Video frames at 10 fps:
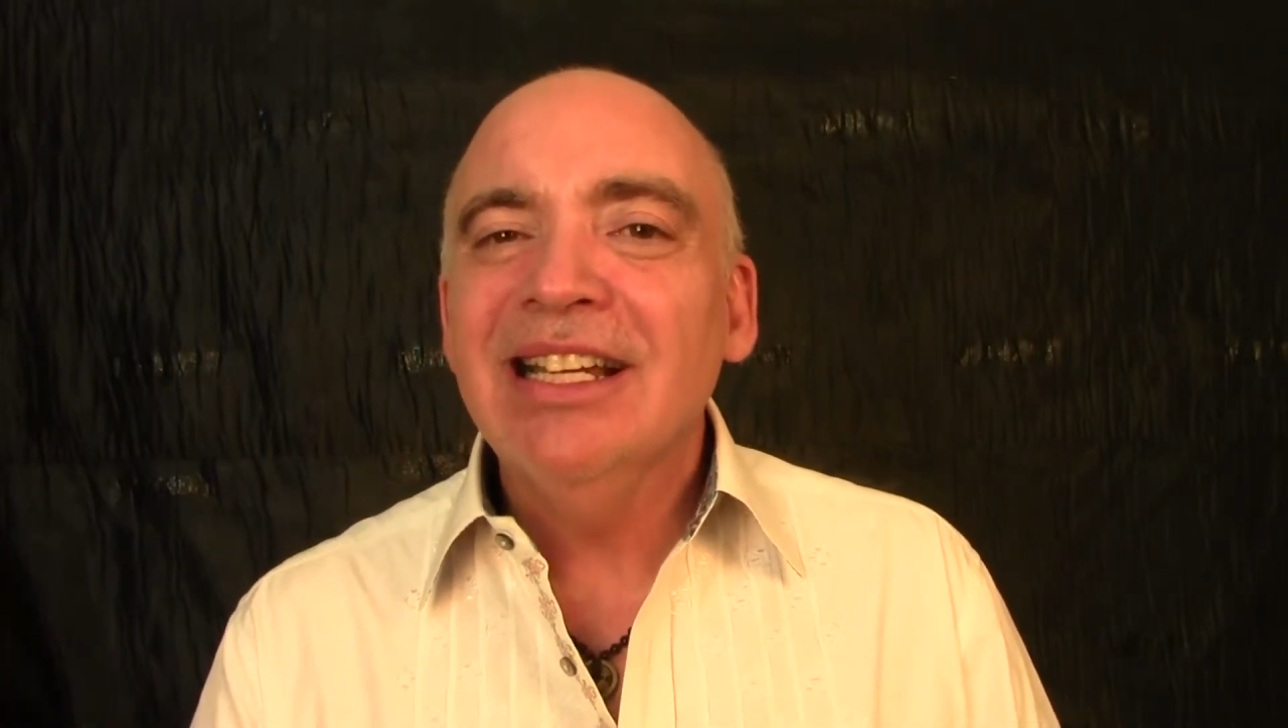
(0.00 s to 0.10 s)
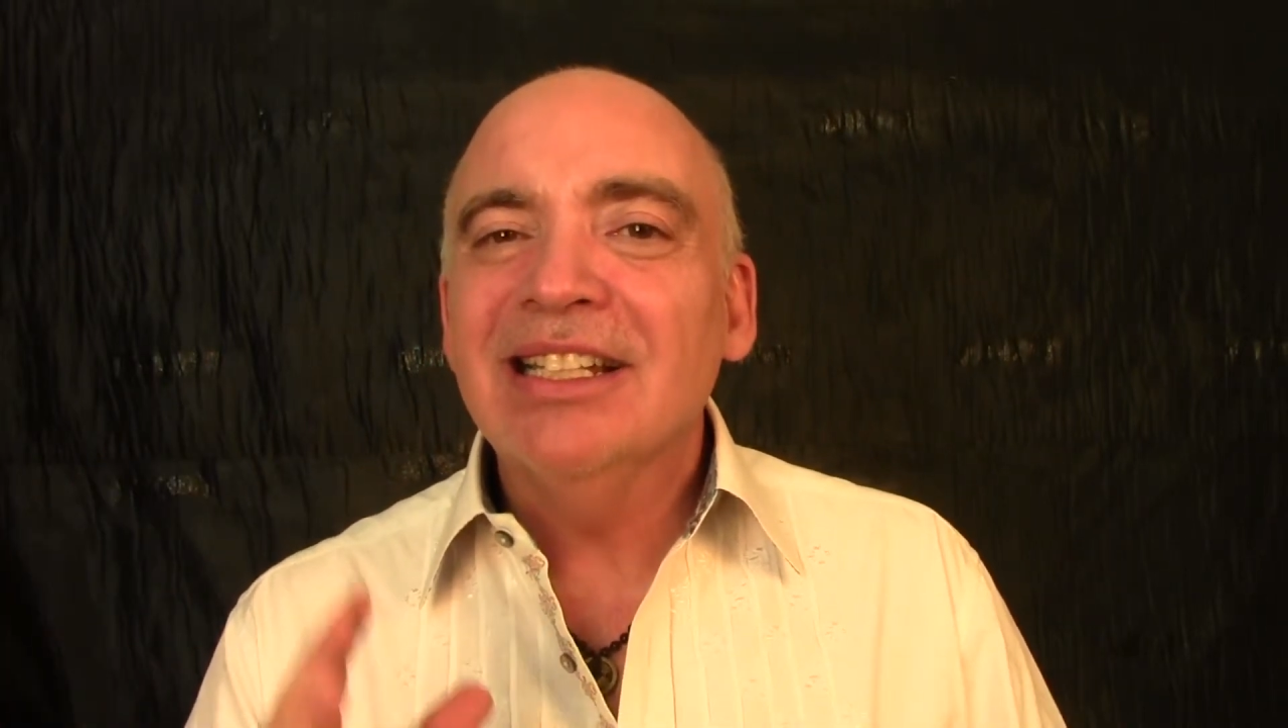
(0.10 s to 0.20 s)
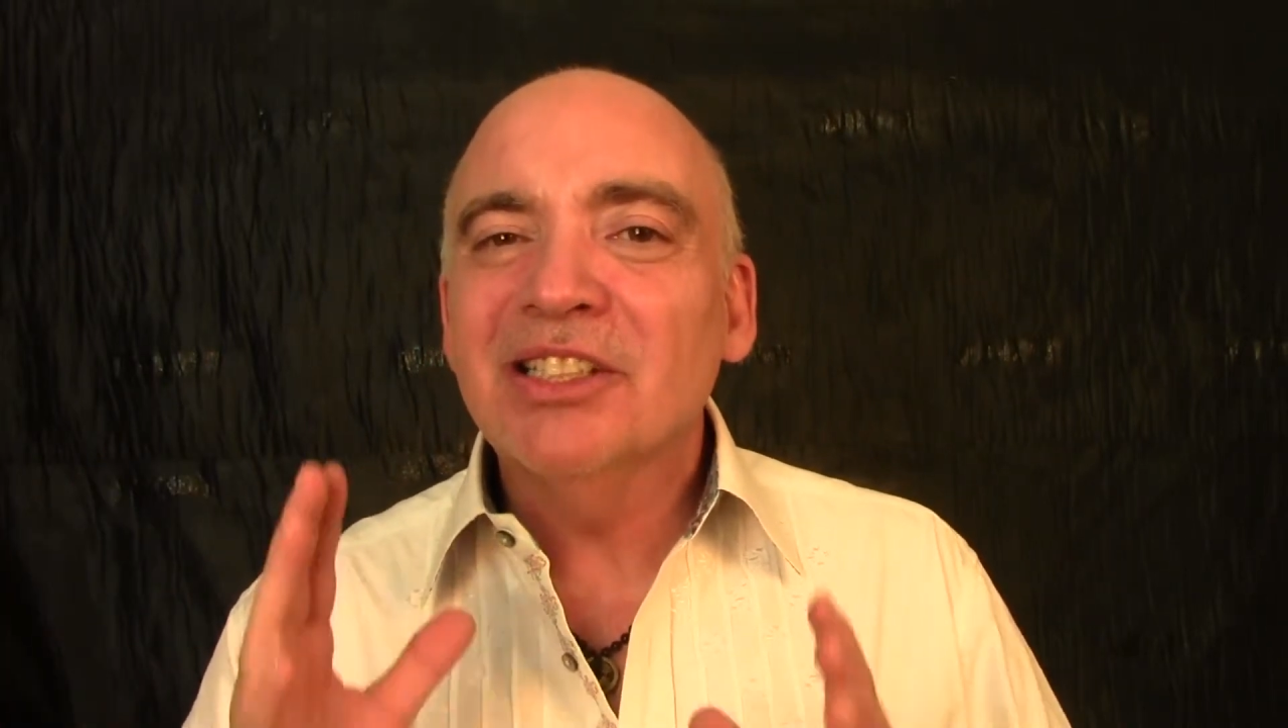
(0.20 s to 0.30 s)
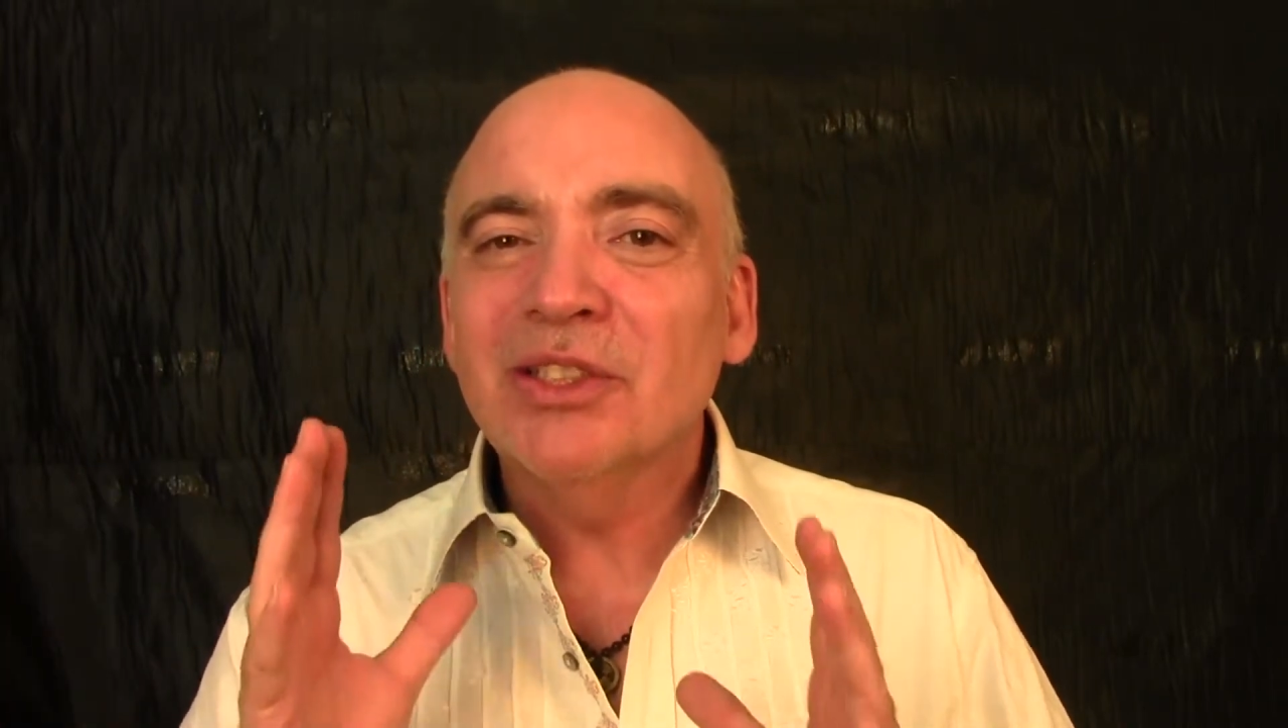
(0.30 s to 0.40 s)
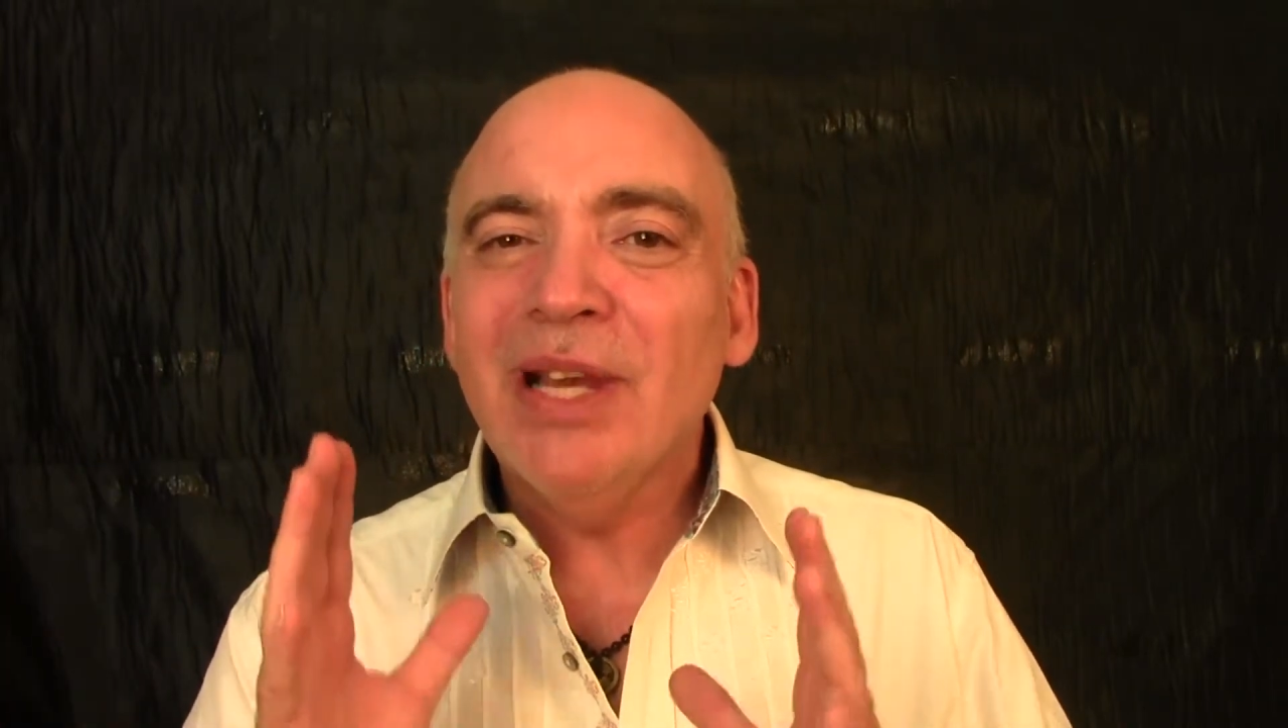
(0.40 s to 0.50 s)

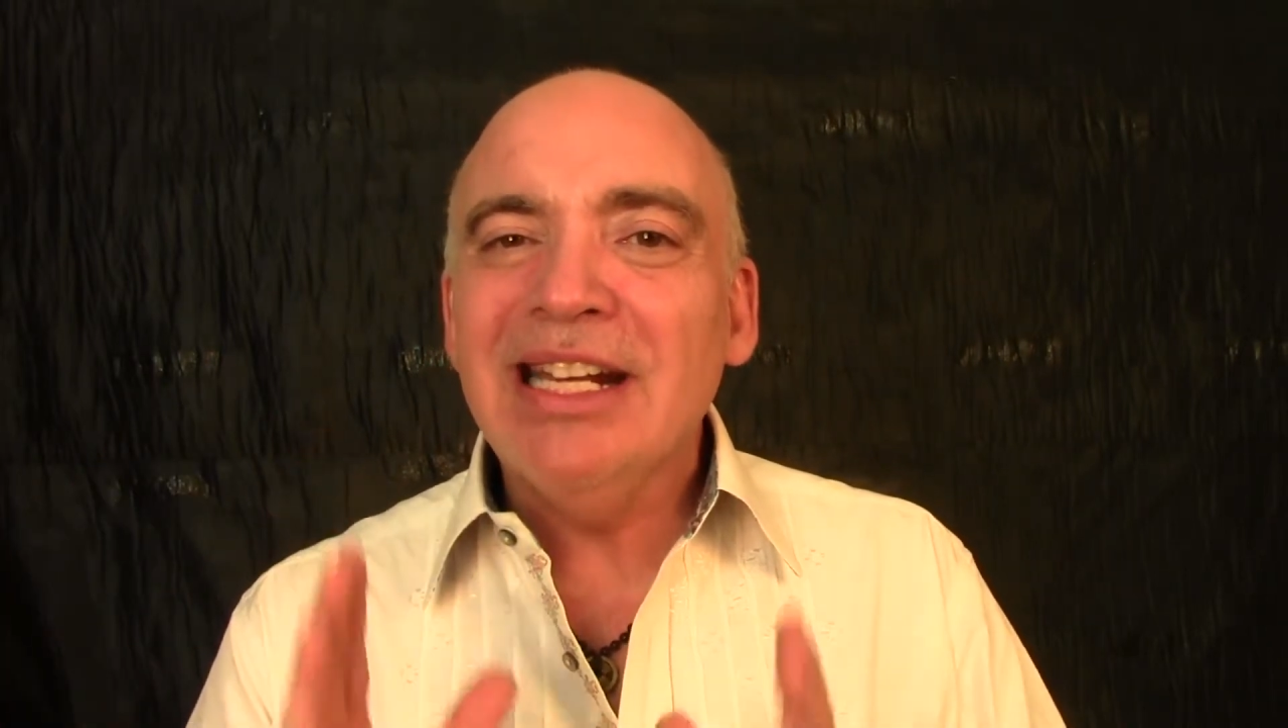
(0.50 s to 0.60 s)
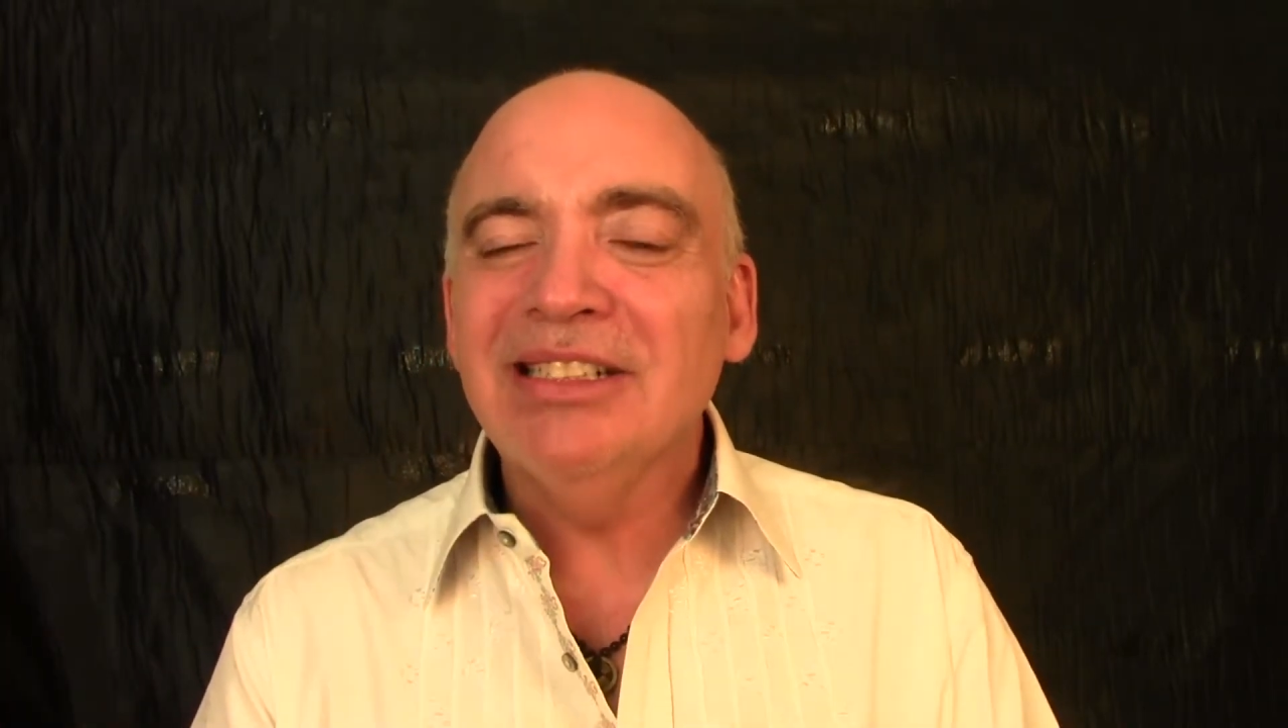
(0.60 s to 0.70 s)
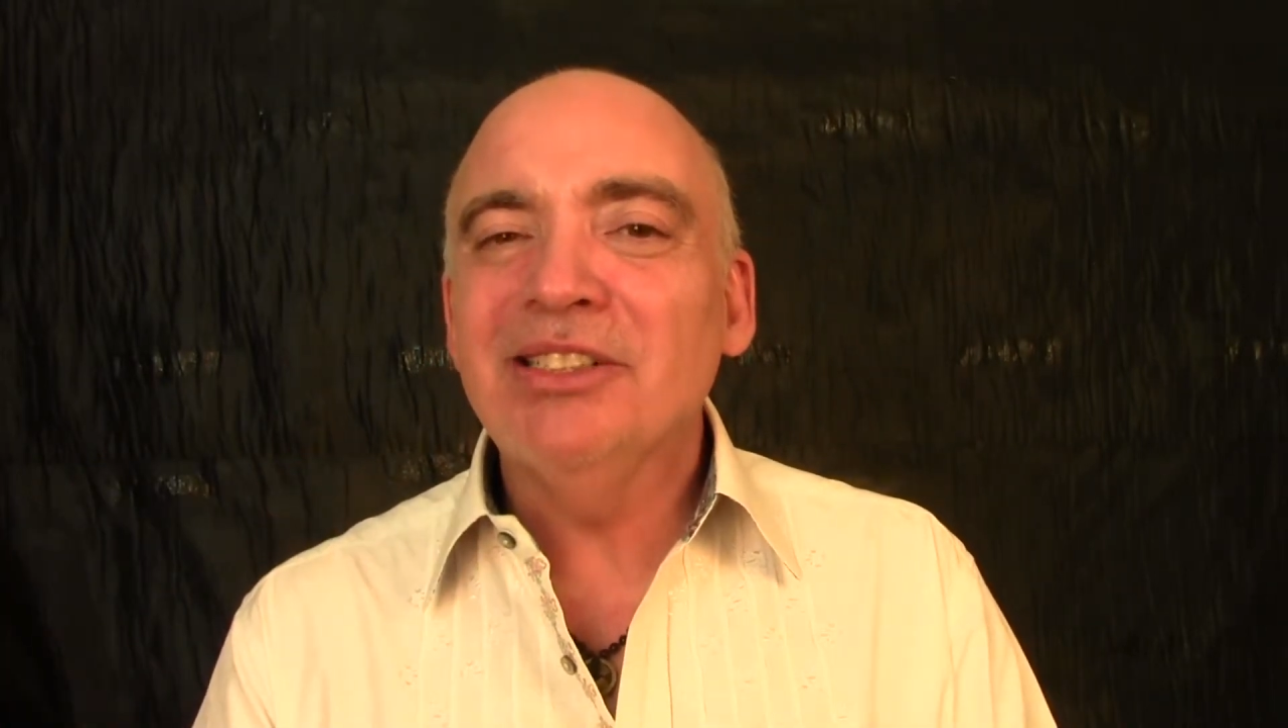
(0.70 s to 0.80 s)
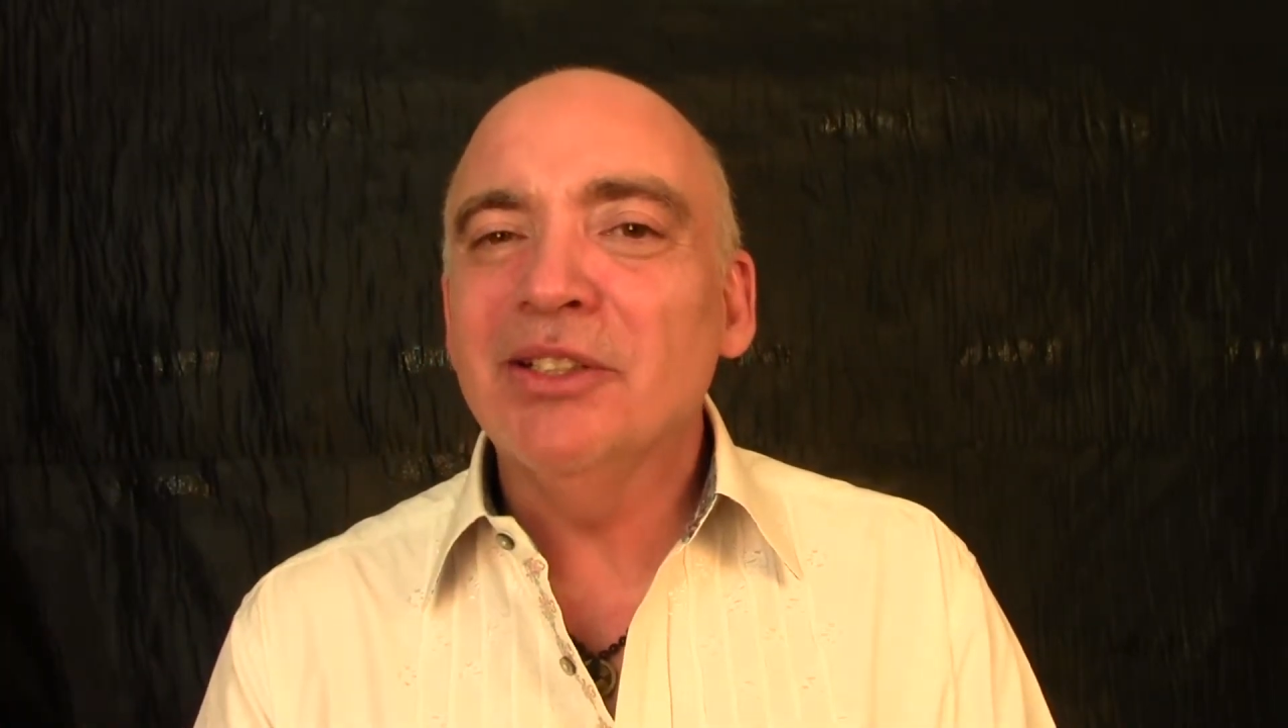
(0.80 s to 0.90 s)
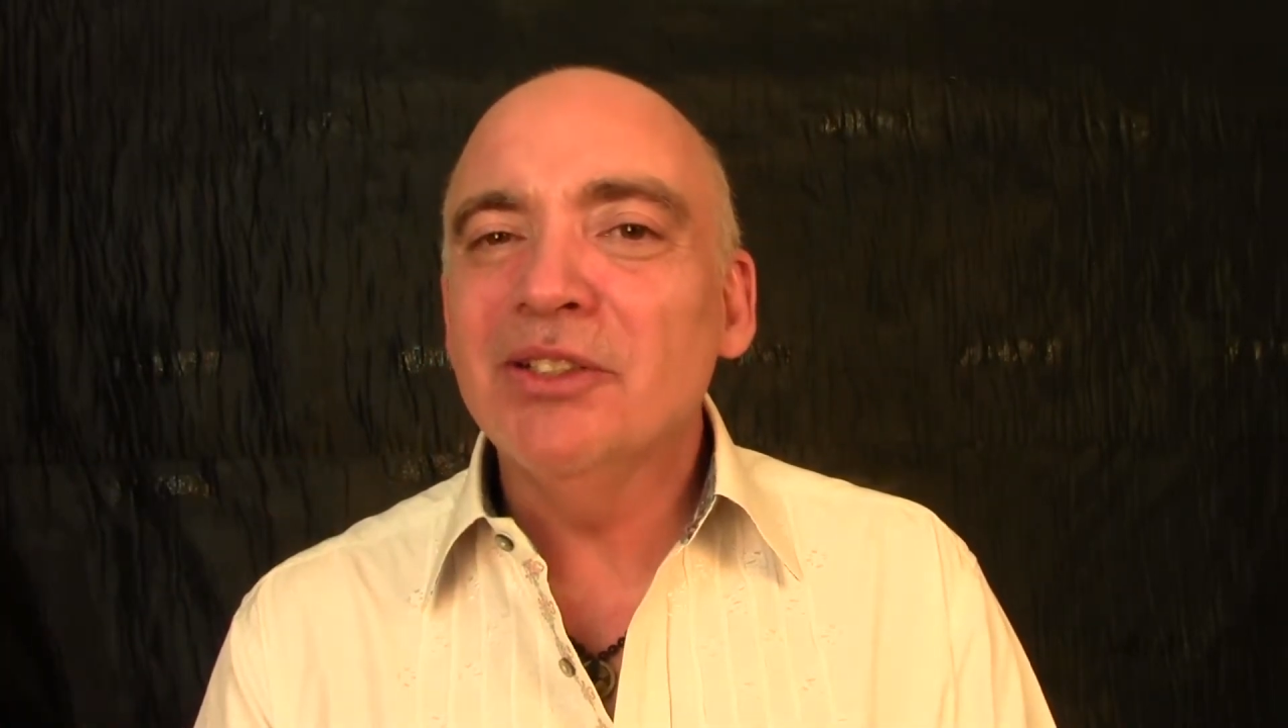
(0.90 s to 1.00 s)
the strategies you're